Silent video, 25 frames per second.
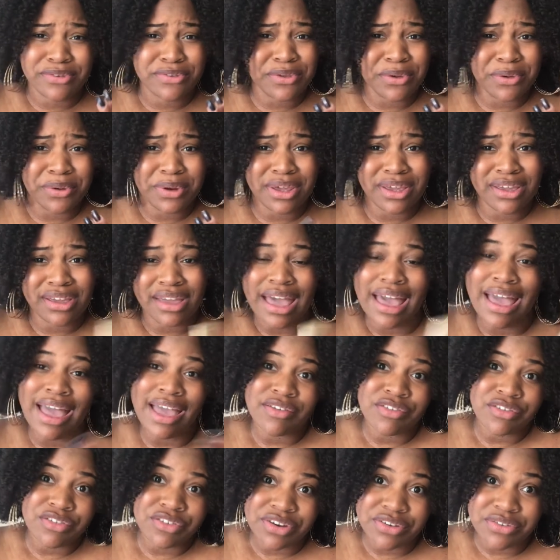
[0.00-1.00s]
soda, I
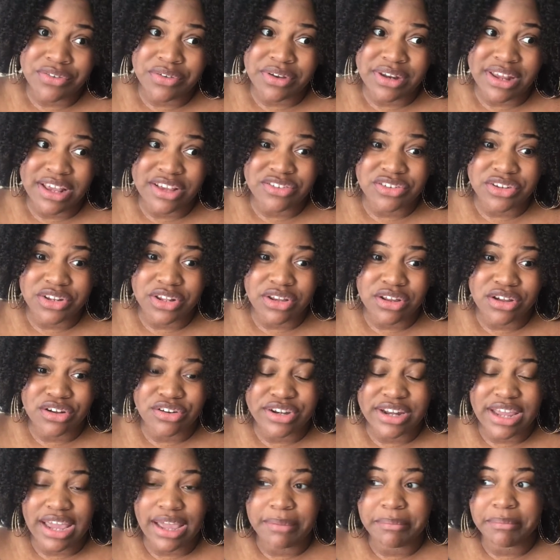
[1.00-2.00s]
haven't drank soda actually a long
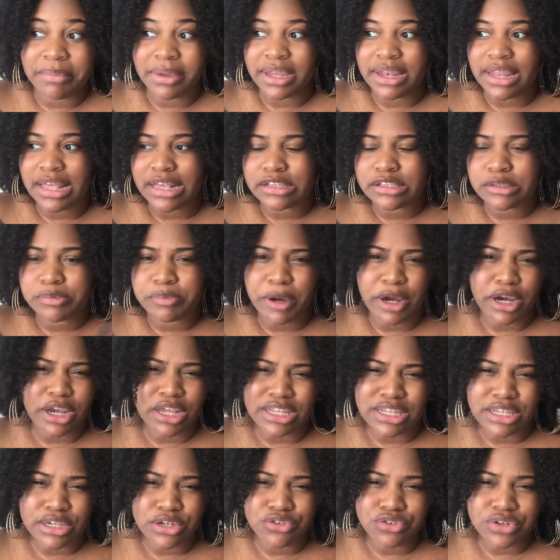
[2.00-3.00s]
time, but like
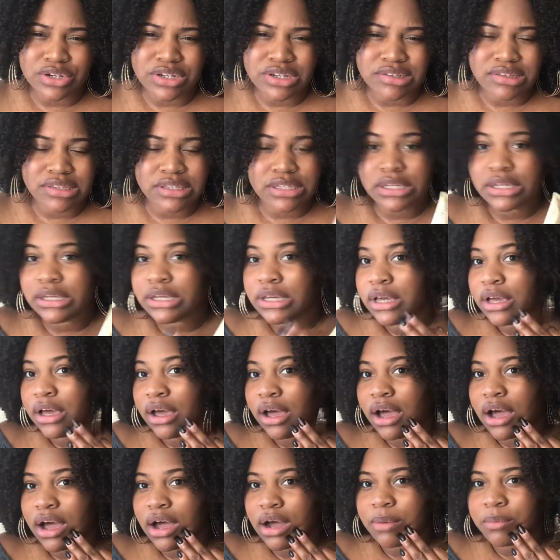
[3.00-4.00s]
sparkling drinks
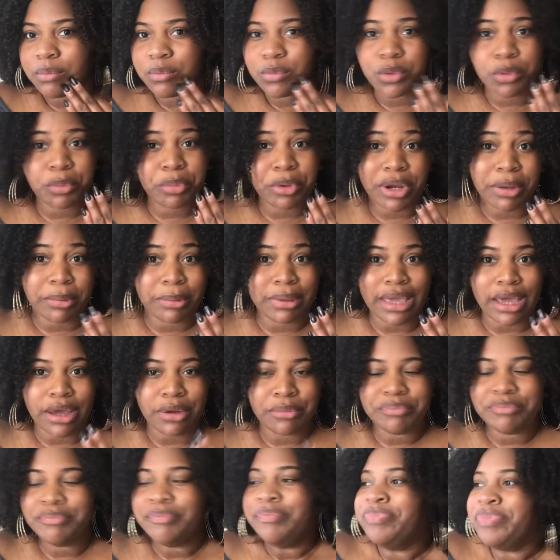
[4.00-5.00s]
um, will break me out.